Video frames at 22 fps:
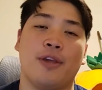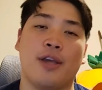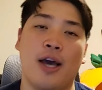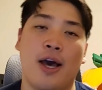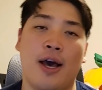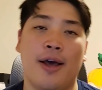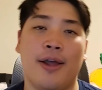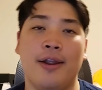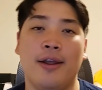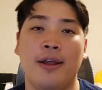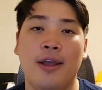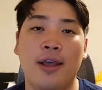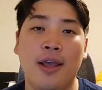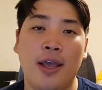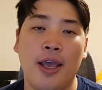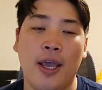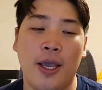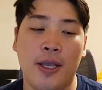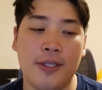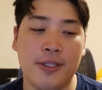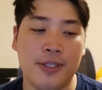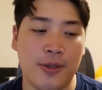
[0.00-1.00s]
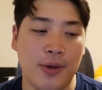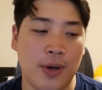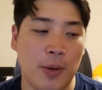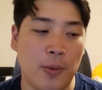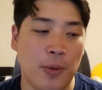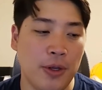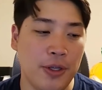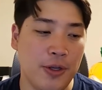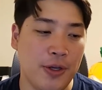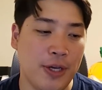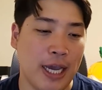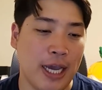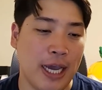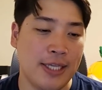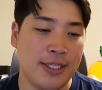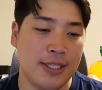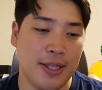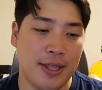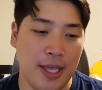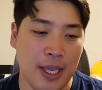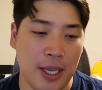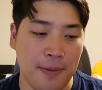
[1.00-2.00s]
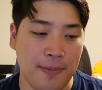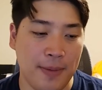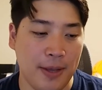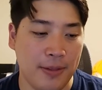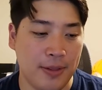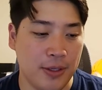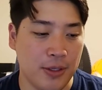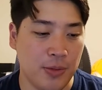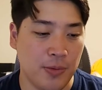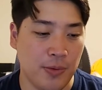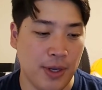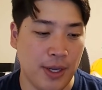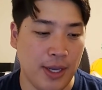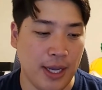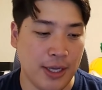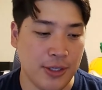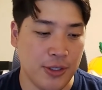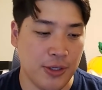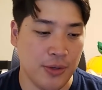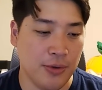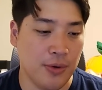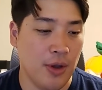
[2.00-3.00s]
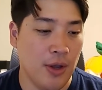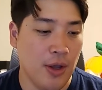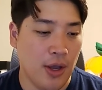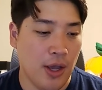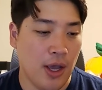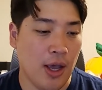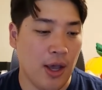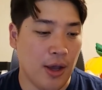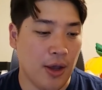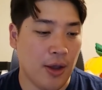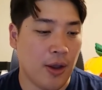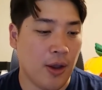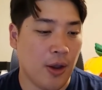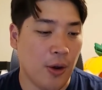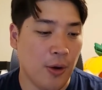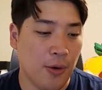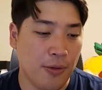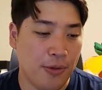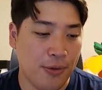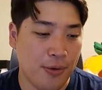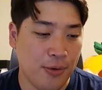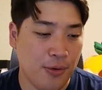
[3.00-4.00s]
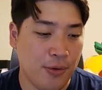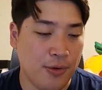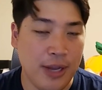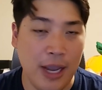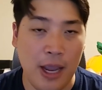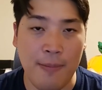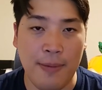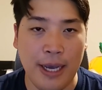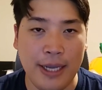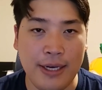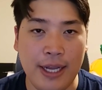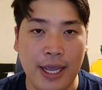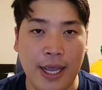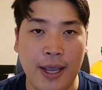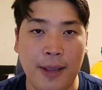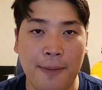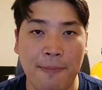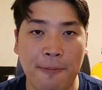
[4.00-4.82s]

God. And so I want you guys to think about this week as you uh, go through day by day.